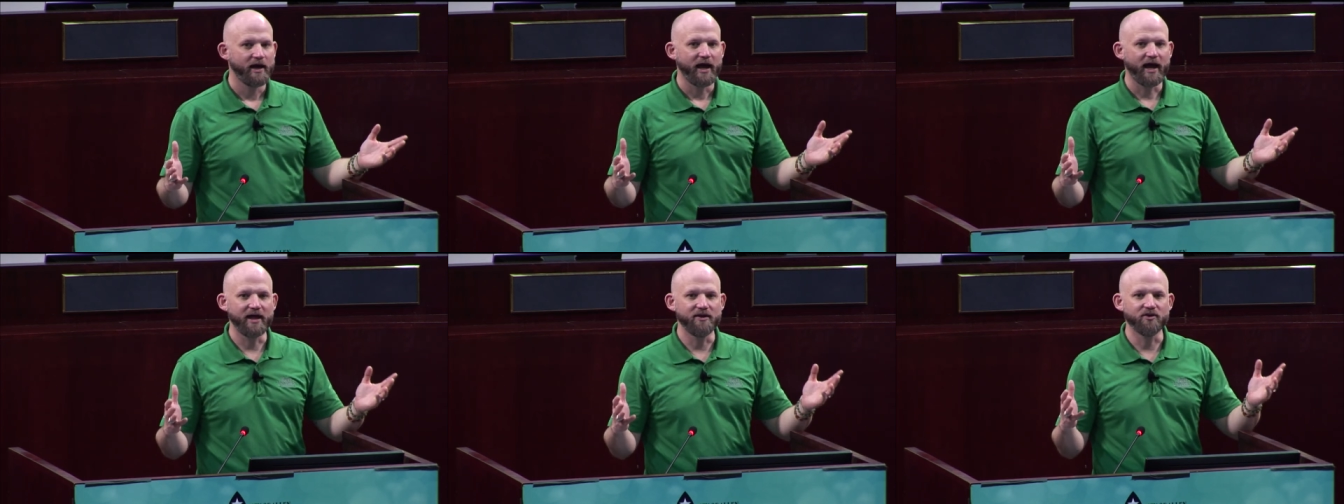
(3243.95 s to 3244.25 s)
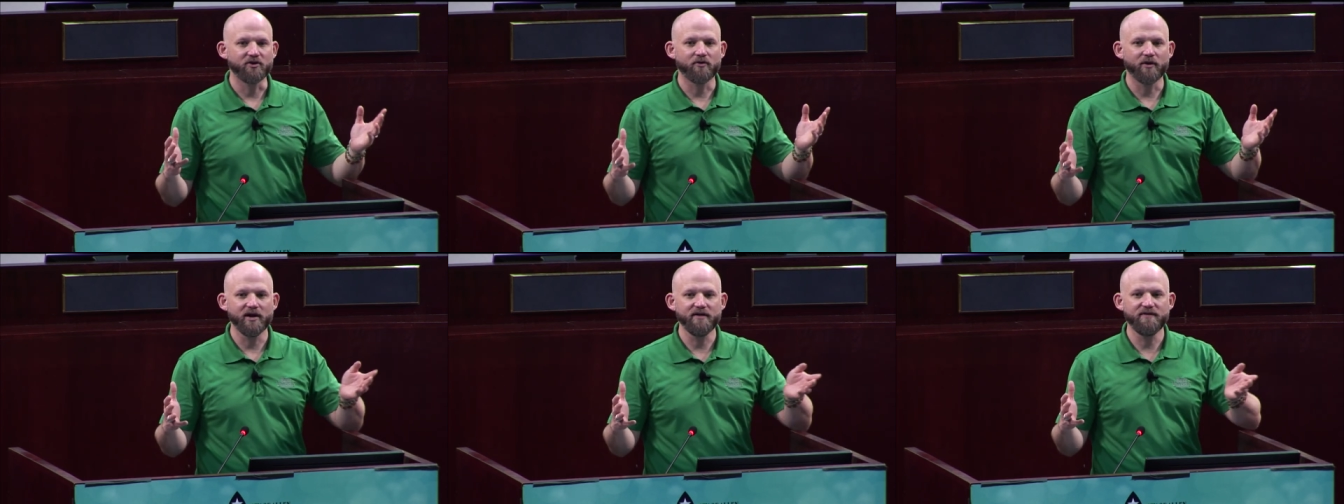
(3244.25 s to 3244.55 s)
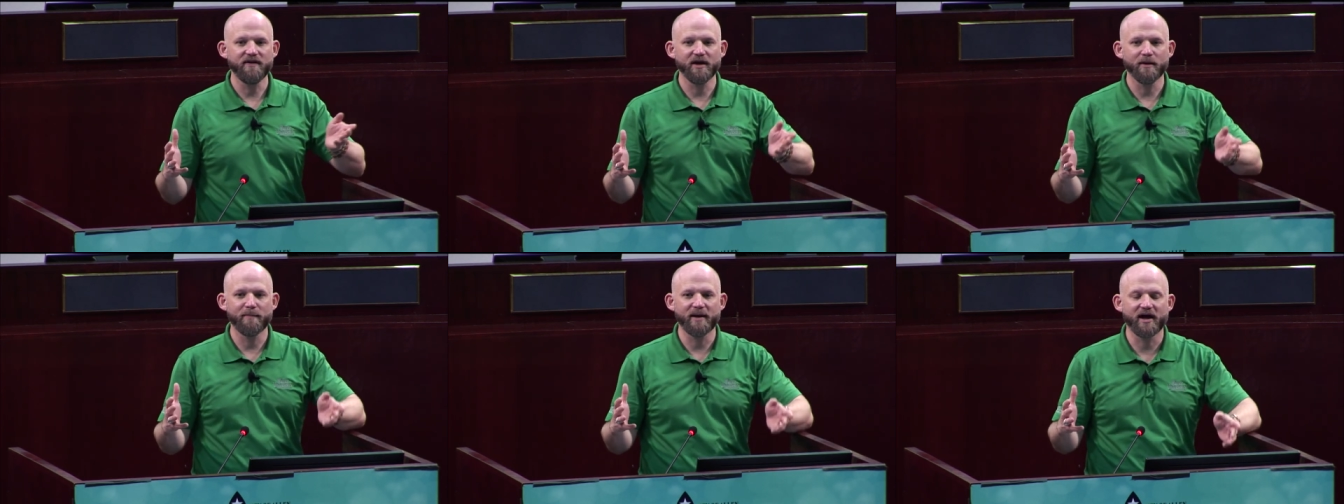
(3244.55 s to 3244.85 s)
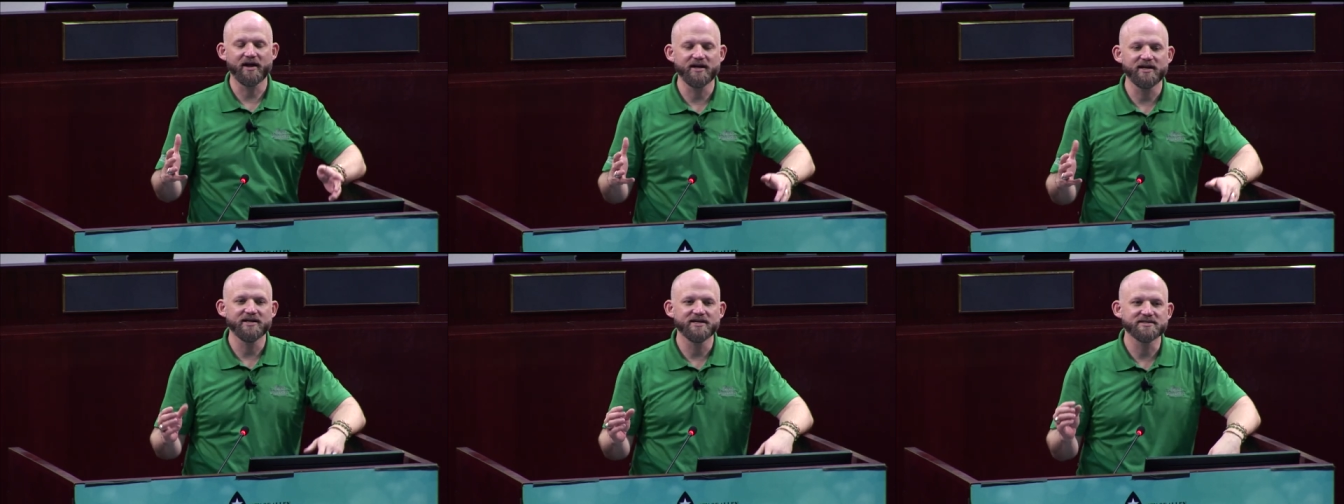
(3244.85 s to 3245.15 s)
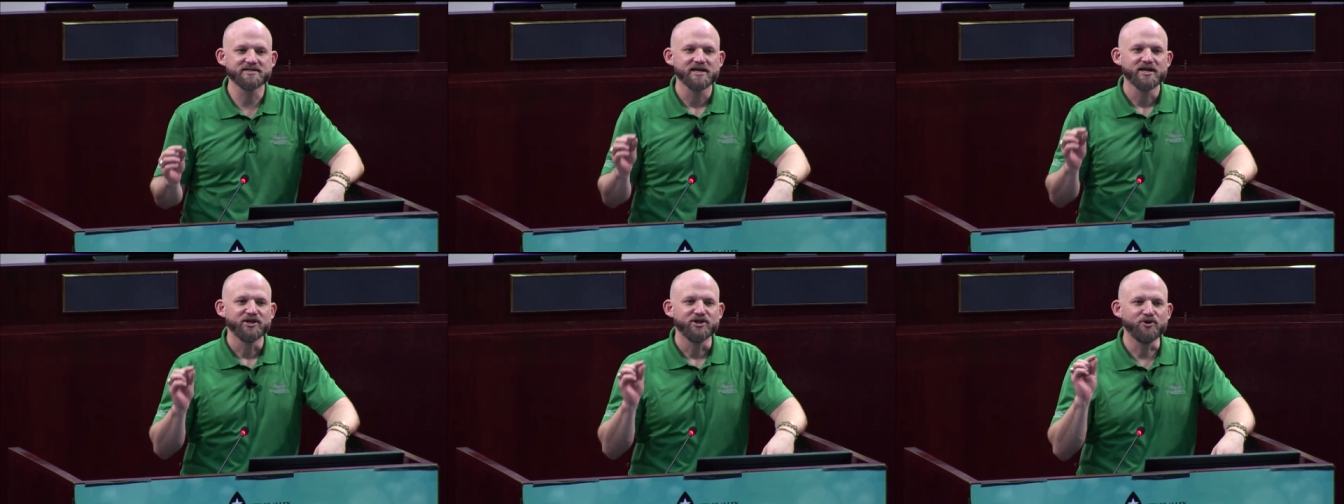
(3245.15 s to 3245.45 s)
And the great thing about it
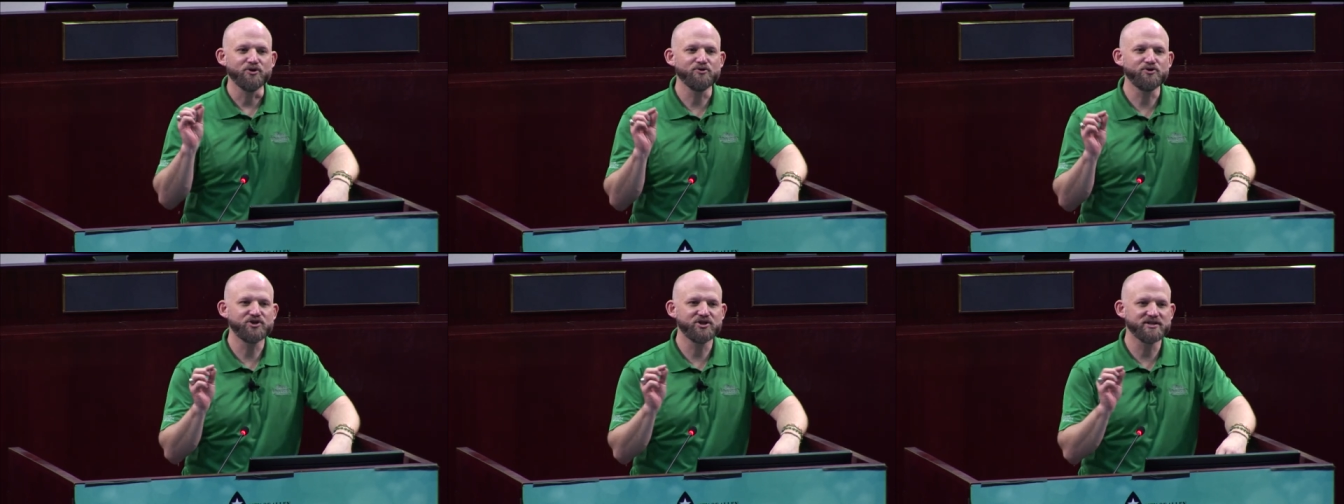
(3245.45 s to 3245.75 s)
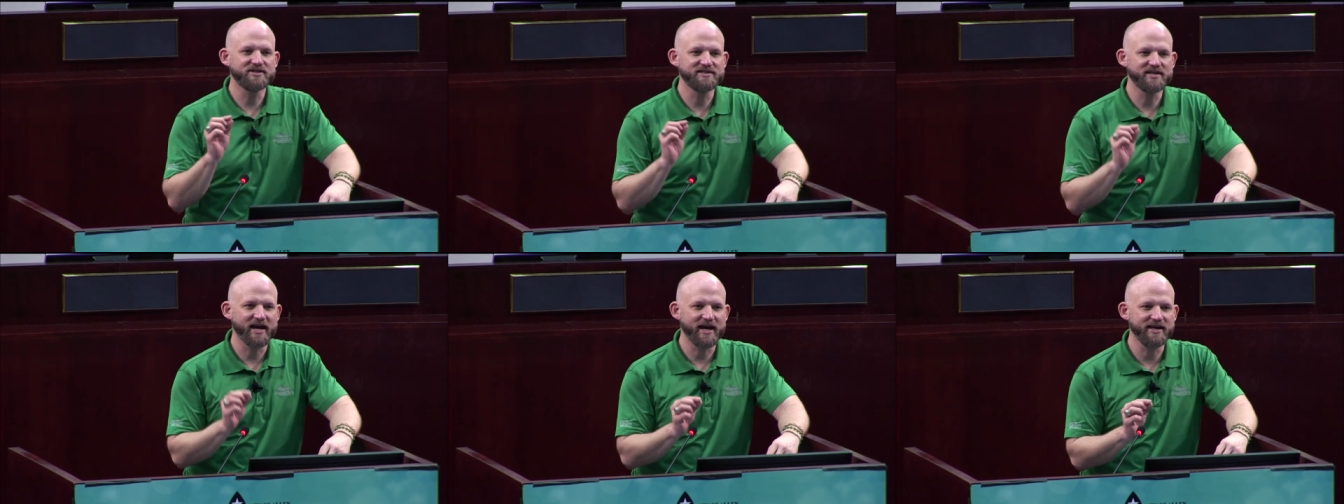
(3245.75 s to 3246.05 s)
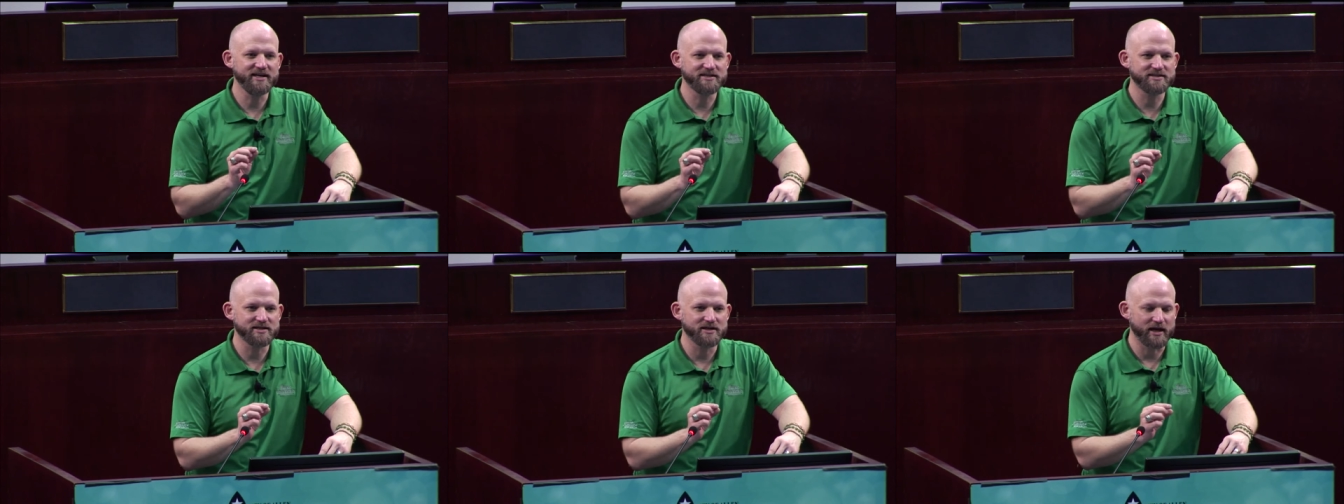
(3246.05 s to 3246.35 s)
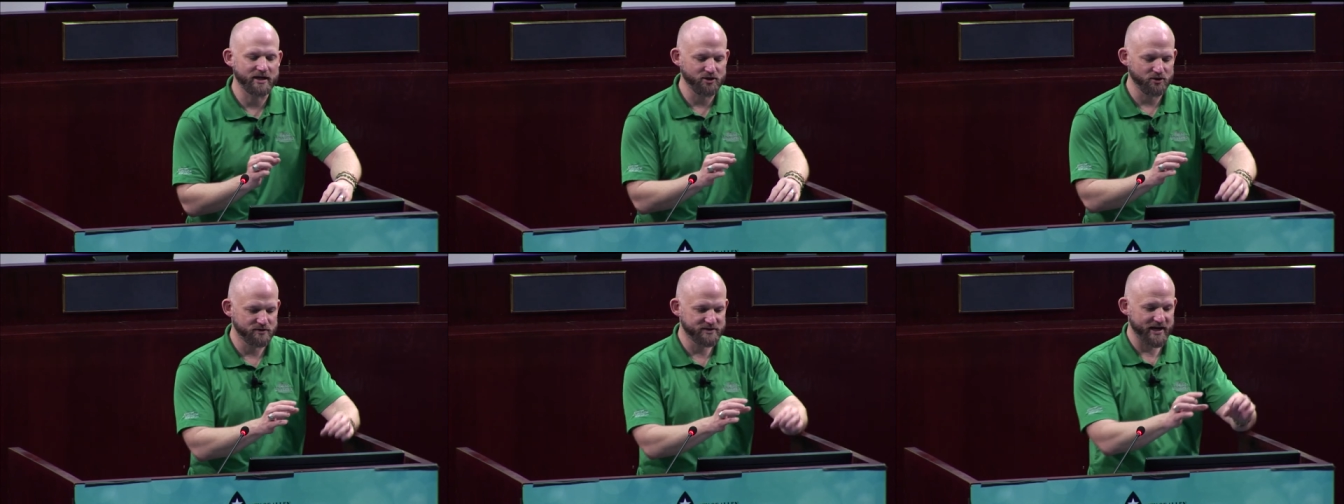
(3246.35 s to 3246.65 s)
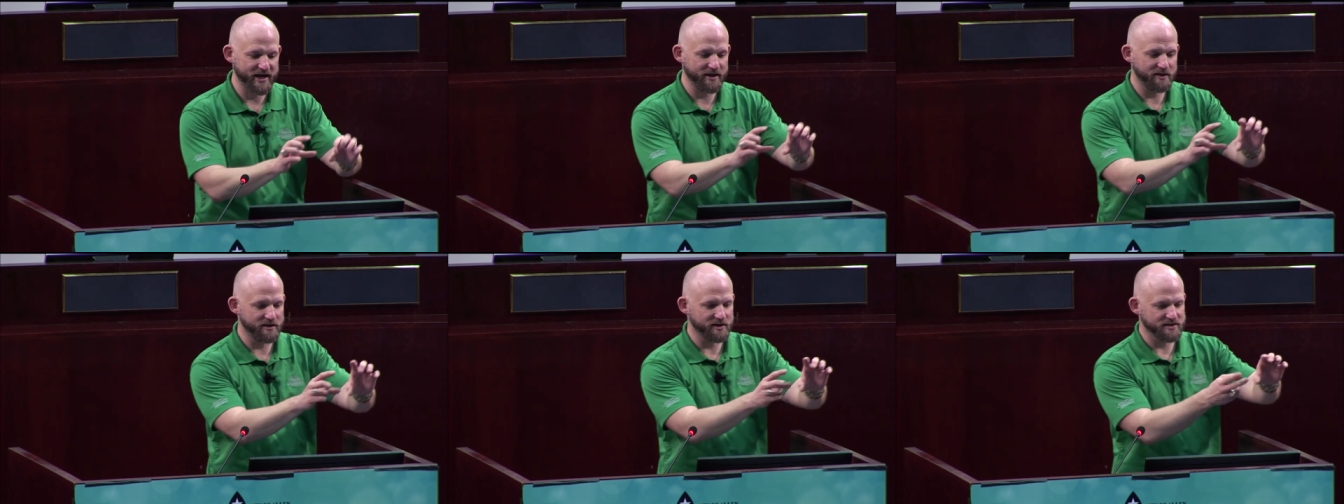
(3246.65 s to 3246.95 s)
is you should taste and you
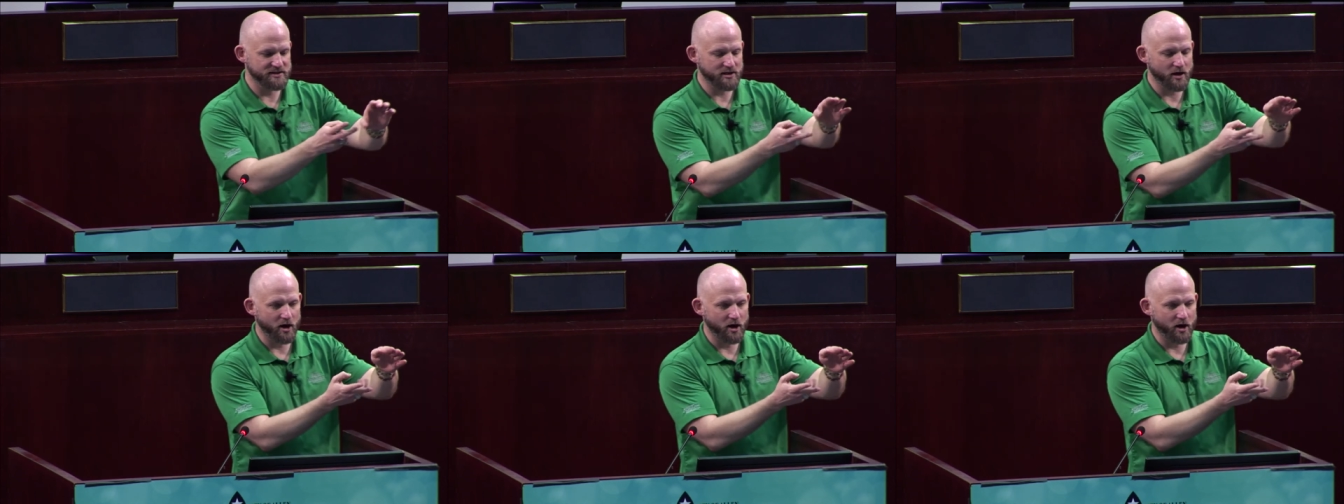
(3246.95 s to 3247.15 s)
take this,